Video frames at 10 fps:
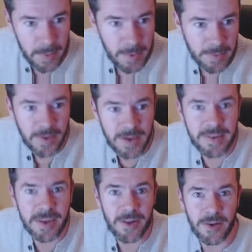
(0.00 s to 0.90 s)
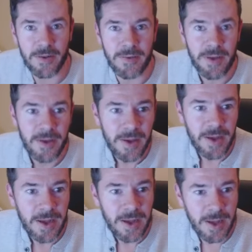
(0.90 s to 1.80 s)
when I'm trying to tell an
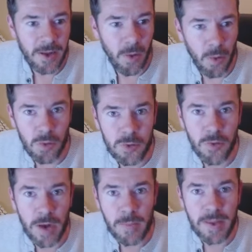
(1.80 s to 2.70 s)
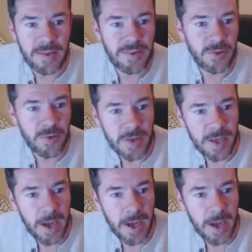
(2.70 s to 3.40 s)
old greybeard story.